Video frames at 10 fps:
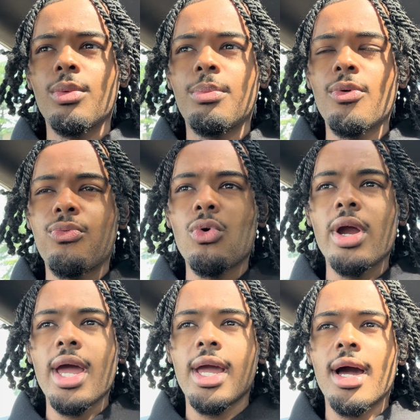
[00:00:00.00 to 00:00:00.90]
before
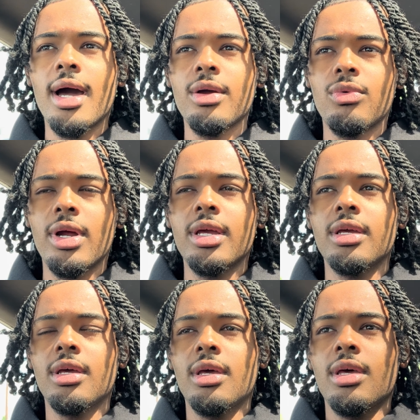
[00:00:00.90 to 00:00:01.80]
AI, right,
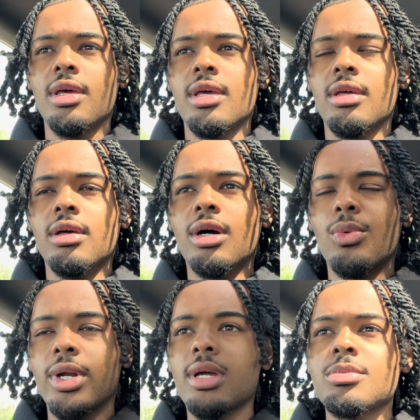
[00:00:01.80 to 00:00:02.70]

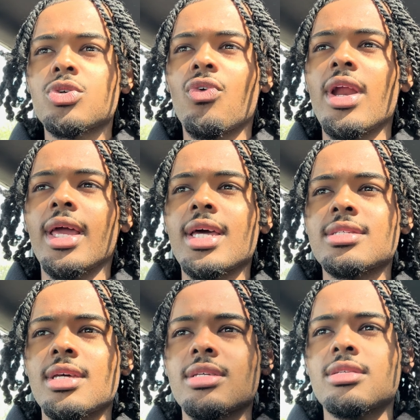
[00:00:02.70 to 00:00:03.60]
when it comes to writing
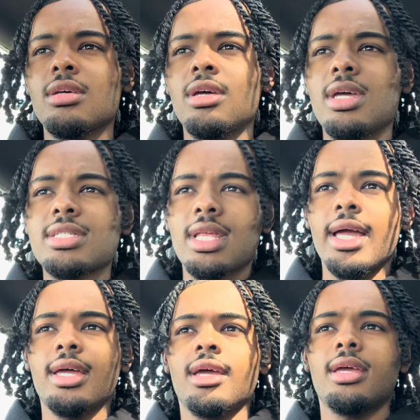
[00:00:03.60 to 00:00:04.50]
essays, is
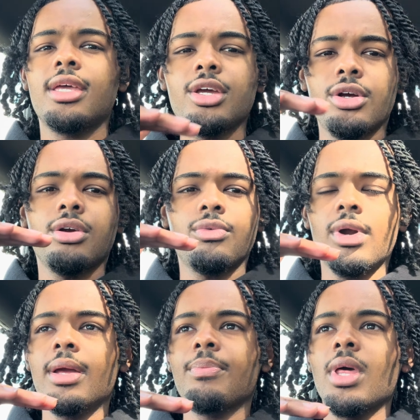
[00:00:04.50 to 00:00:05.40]
like here,
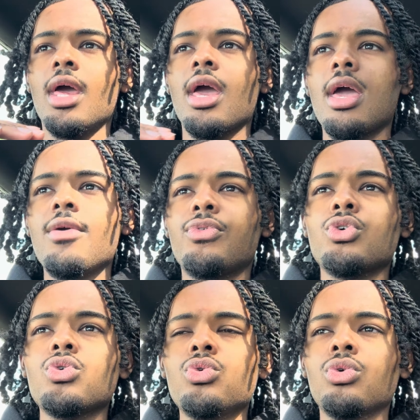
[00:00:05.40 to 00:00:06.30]
right? If
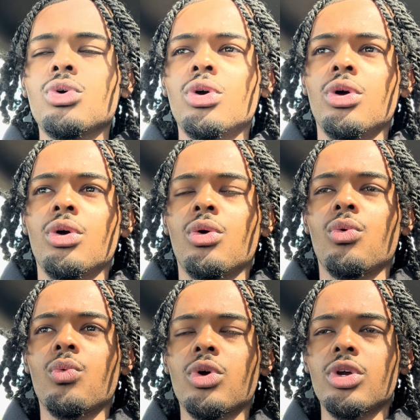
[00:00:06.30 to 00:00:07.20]
you
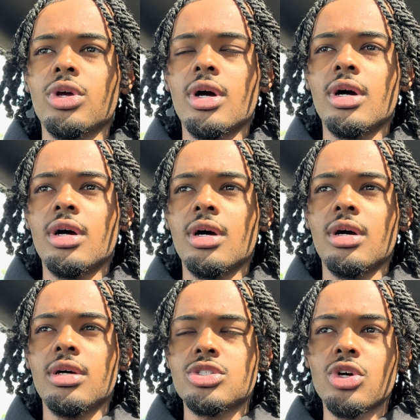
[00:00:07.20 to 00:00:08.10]

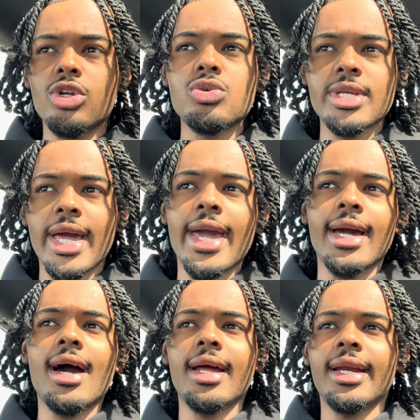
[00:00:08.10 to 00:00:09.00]
were started using
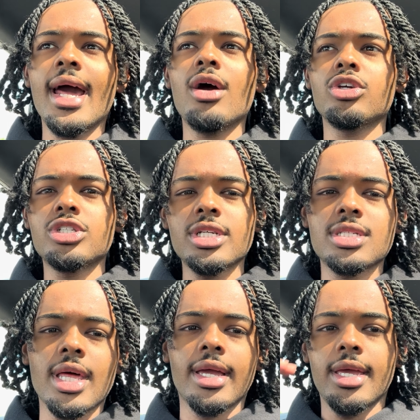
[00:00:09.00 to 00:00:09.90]
AI, now your
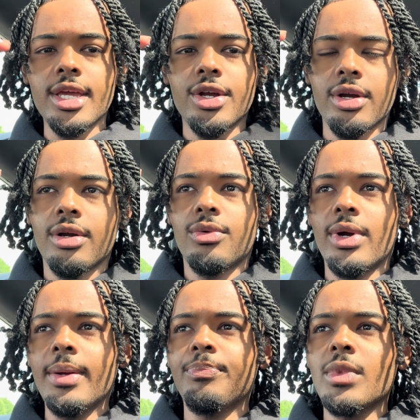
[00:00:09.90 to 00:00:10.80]
shit's like here, right?